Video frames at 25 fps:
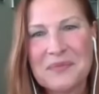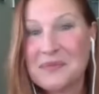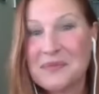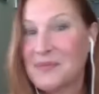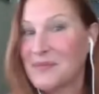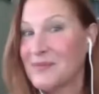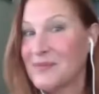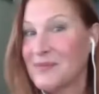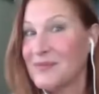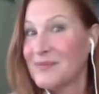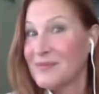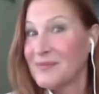
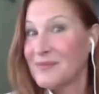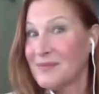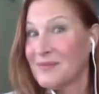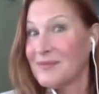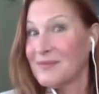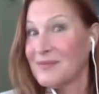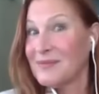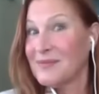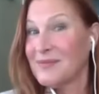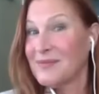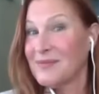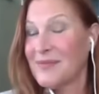that.
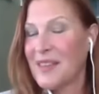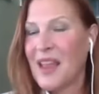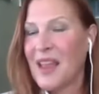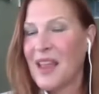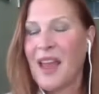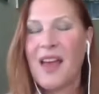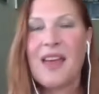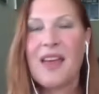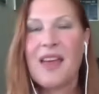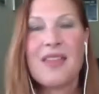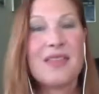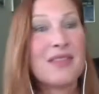
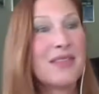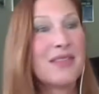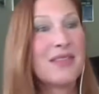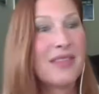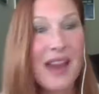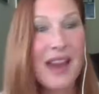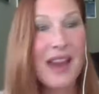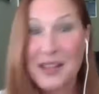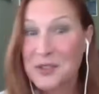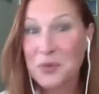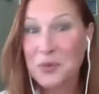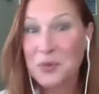
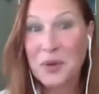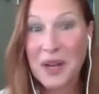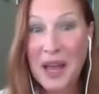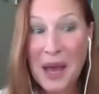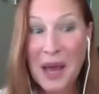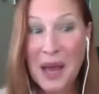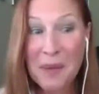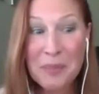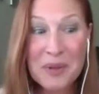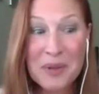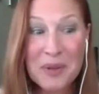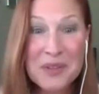That's what
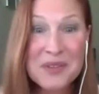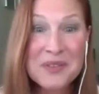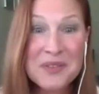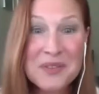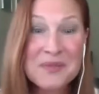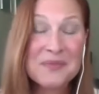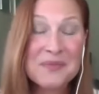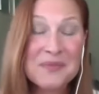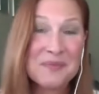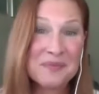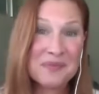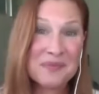happens.
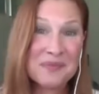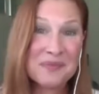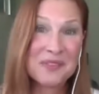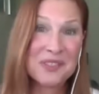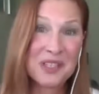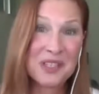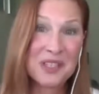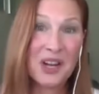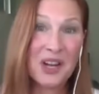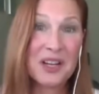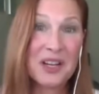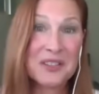
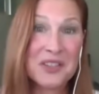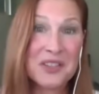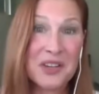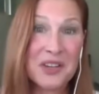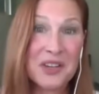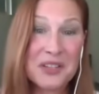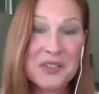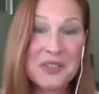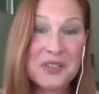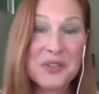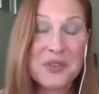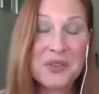God's
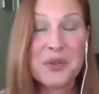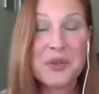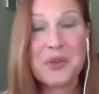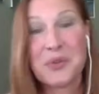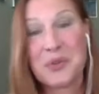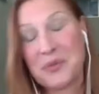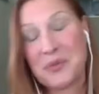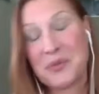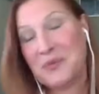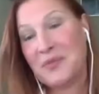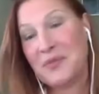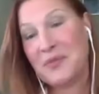honest truth.
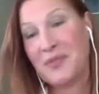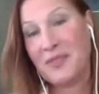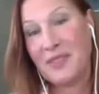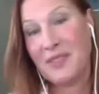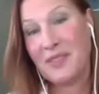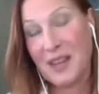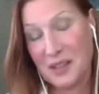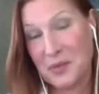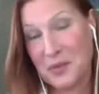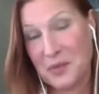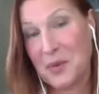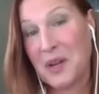
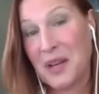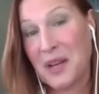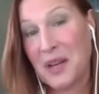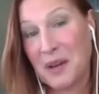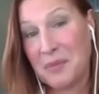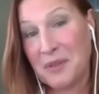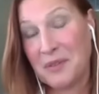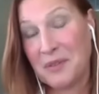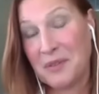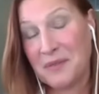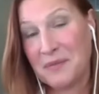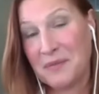That's what
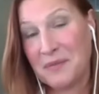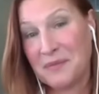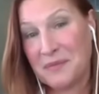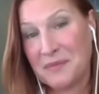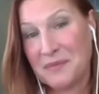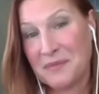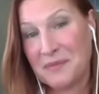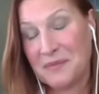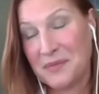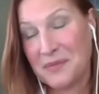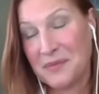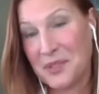happened.
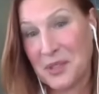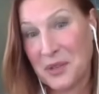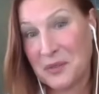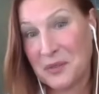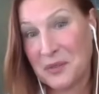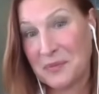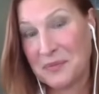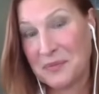So.